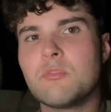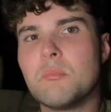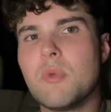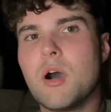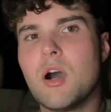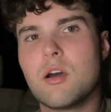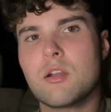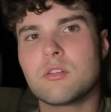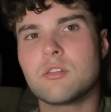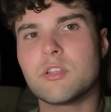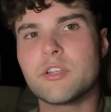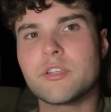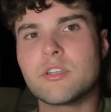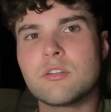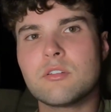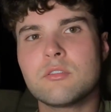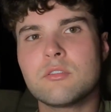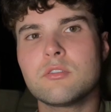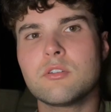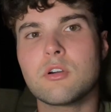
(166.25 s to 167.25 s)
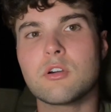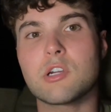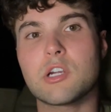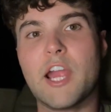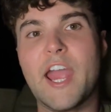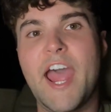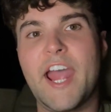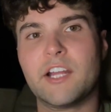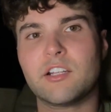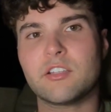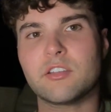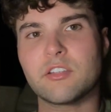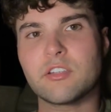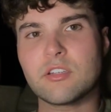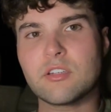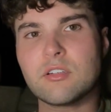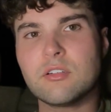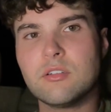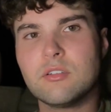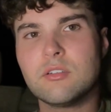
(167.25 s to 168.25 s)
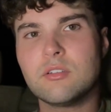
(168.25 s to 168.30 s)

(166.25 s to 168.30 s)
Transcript: modeling or acting.